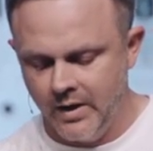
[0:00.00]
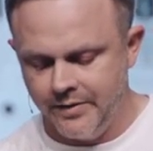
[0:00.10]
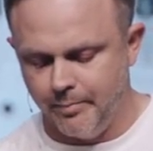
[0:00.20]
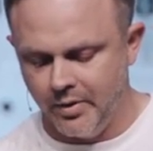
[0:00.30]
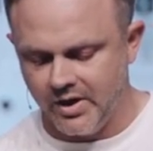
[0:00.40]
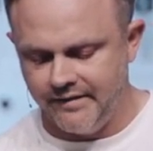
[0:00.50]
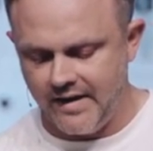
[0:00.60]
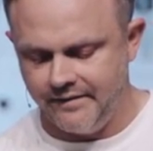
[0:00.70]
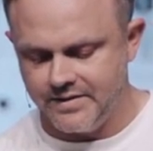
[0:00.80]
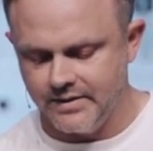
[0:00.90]
the book of
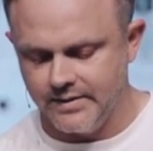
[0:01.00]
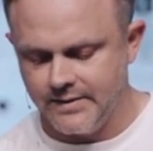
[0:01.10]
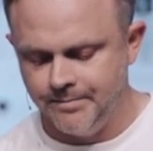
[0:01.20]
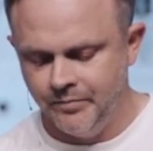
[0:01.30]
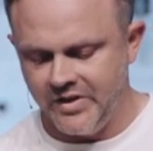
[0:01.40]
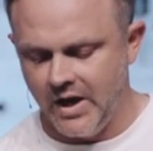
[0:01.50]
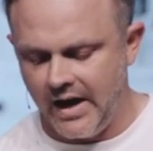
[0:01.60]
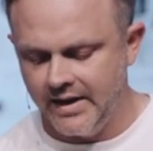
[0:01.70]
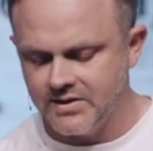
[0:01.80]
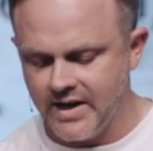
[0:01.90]
Ephesus. The
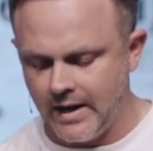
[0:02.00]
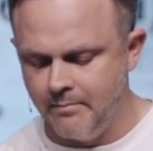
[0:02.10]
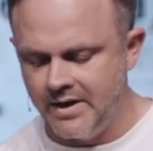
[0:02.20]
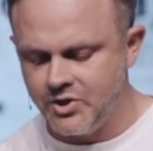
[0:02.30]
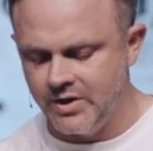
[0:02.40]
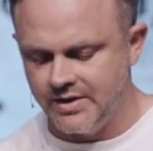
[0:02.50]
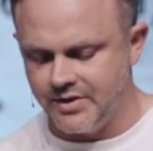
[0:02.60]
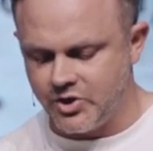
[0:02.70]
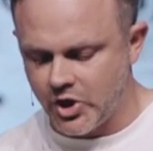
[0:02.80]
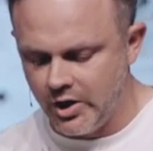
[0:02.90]
audience, like I mentioned, is the
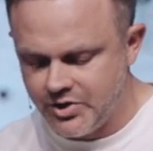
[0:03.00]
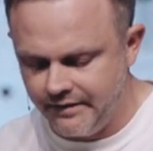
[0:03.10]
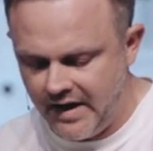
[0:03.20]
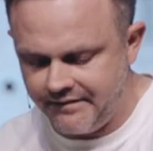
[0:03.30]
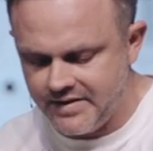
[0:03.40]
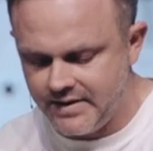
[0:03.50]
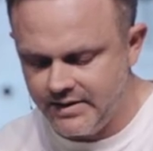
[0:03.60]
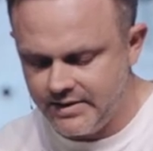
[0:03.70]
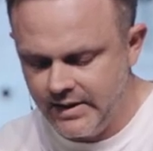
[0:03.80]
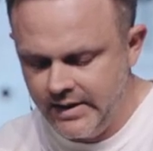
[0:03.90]
church of
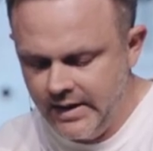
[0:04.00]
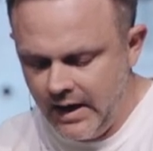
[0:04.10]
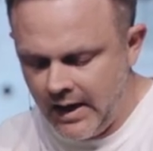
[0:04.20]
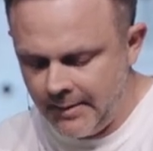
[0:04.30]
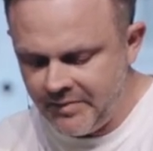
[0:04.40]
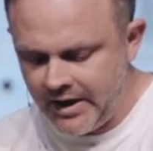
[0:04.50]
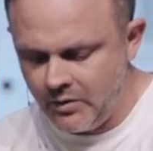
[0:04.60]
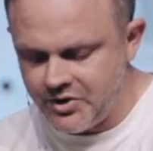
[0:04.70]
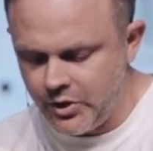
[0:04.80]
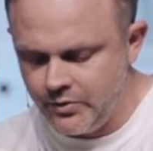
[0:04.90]
Ephesus um, and it
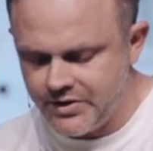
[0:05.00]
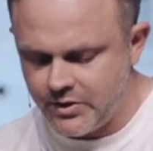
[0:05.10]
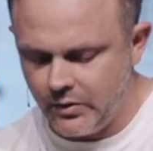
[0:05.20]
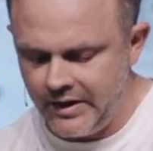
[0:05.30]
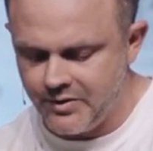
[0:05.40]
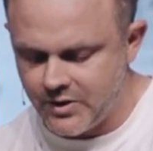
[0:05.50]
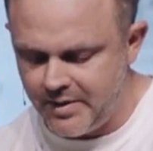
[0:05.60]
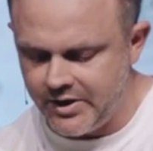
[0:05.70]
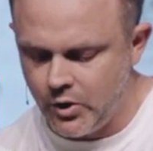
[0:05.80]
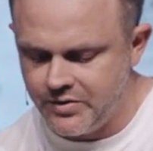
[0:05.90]
was used to it was to be
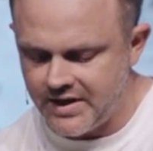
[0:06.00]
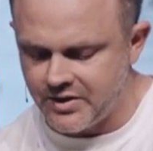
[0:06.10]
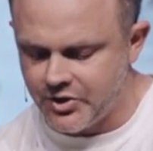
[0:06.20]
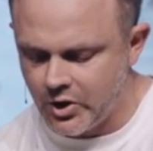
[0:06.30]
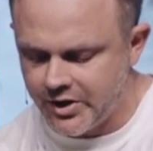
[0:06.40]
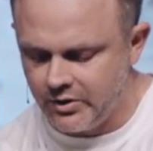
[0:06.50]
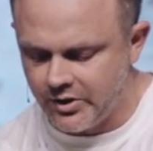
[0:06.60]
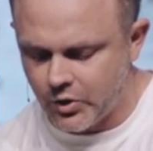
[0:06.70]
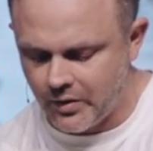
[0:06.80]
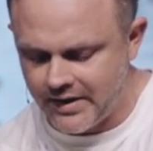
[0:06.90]
used as a
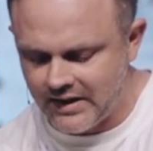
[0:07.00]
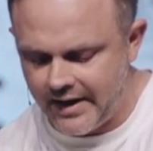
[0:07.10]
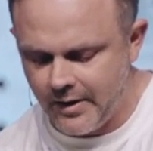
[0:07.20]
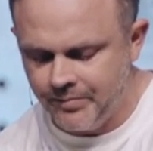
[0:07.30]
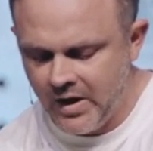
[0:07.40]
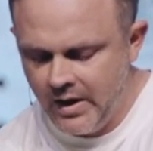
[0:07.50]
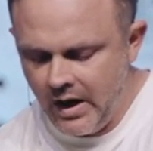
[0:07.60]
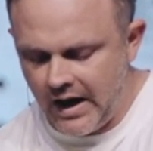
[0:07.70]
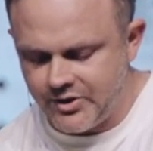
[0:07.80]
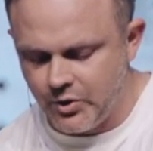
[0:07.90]
circulatory letter uh, to